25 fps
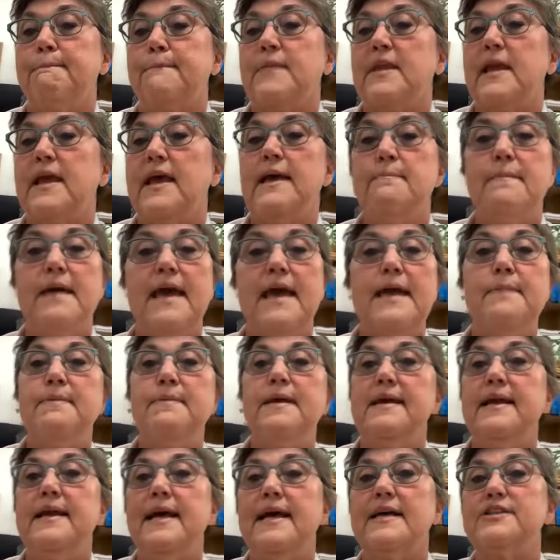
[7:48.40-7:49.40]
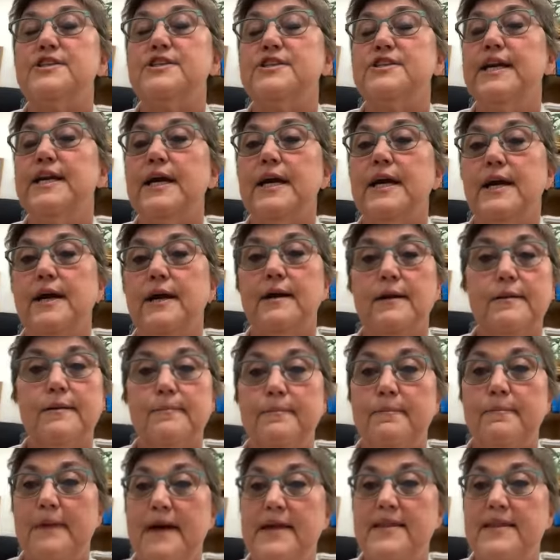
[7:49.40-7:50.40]
It may be next year
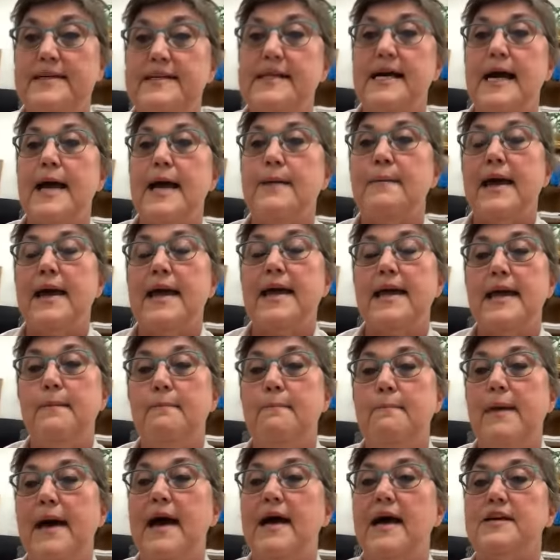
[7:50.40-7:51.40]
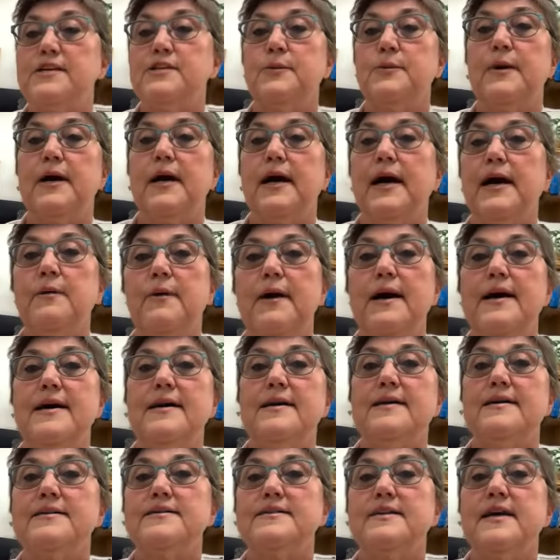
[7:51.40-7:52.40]
by the time I get back to where I
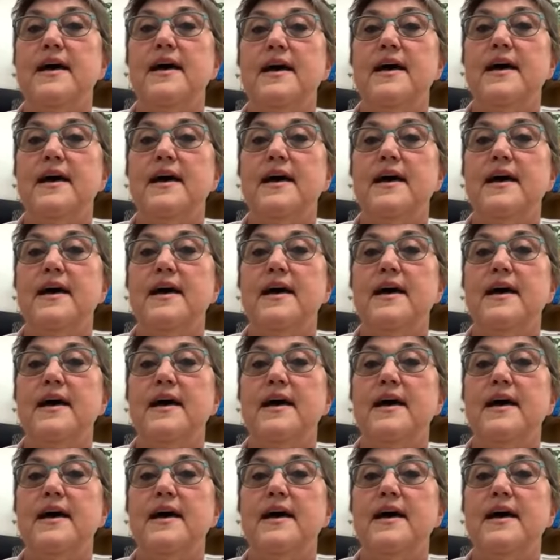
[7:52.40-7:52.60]
was,